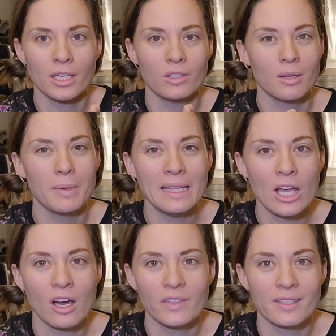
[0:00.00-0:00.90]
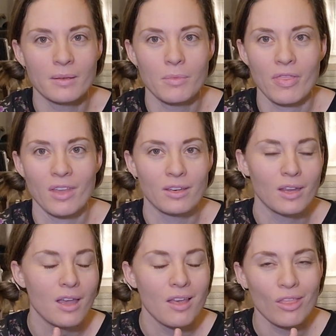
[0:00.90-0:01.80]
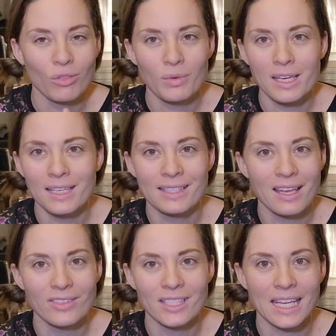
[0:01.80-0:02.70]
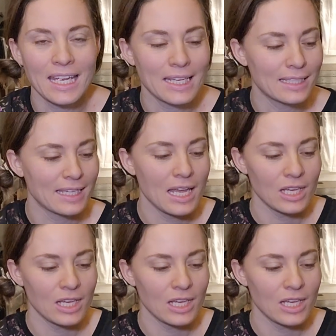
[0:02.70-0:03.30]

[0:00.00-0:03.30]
and you typically harvest them within 3 to 7 days.